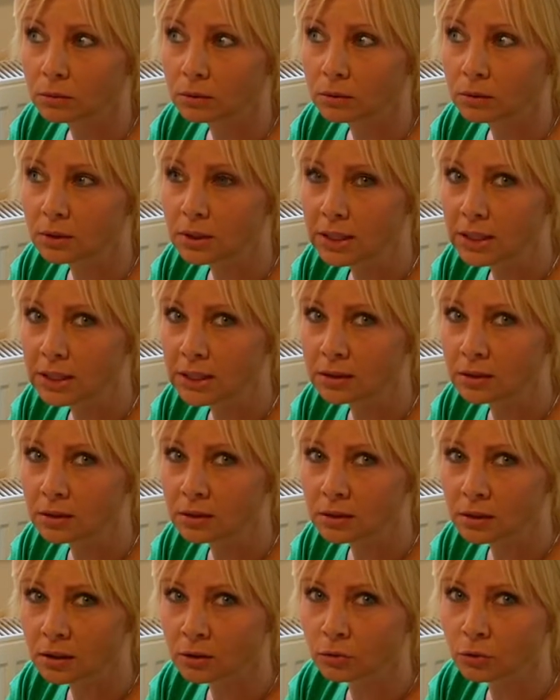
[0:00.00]
need
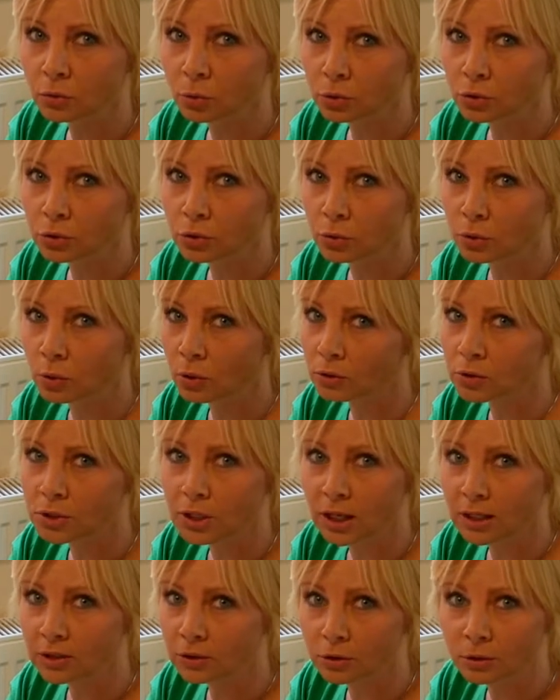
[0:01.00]
instead of what you want.
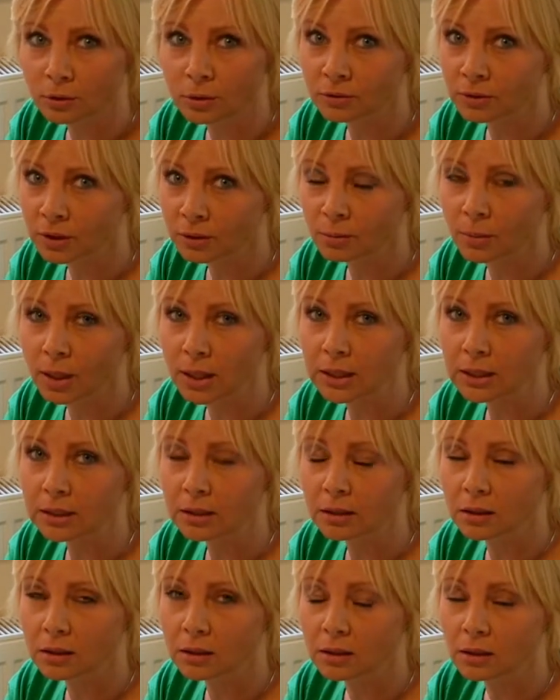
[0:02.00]
I don't know if that
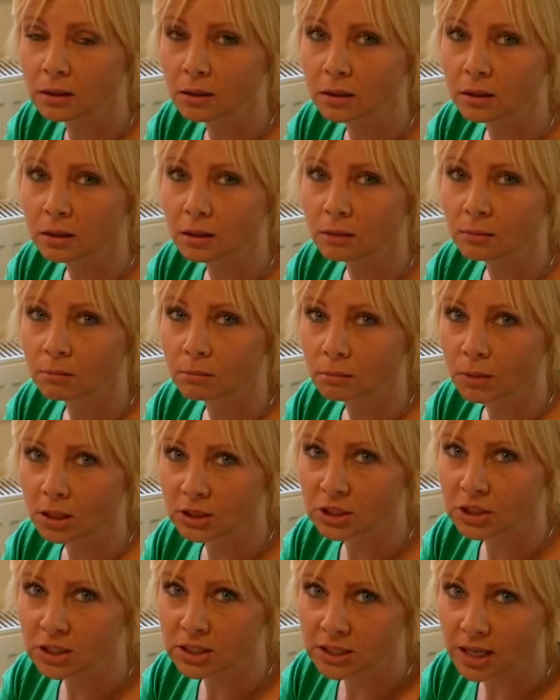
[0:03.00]
makes
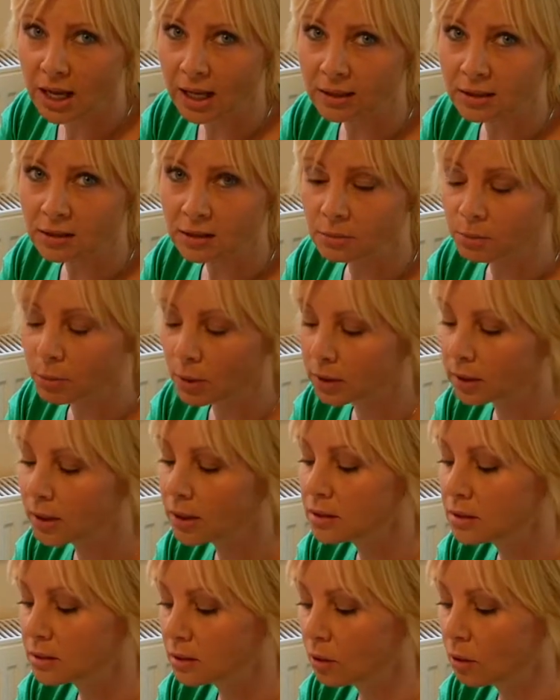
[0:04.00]
much sense, but
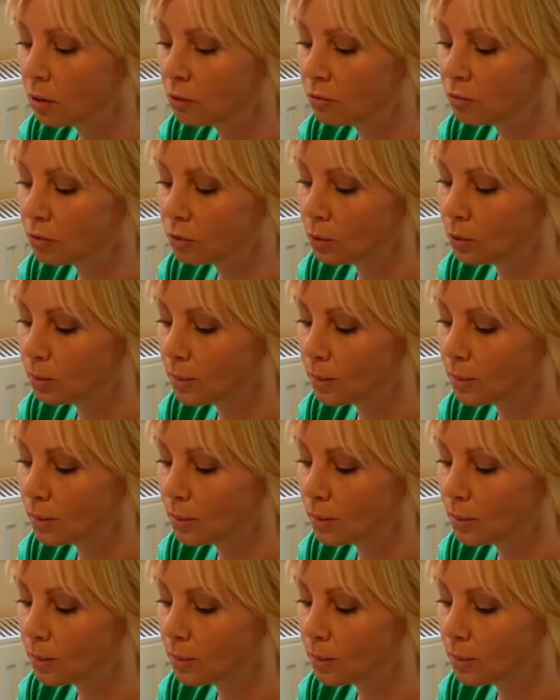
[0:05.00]
that's the overall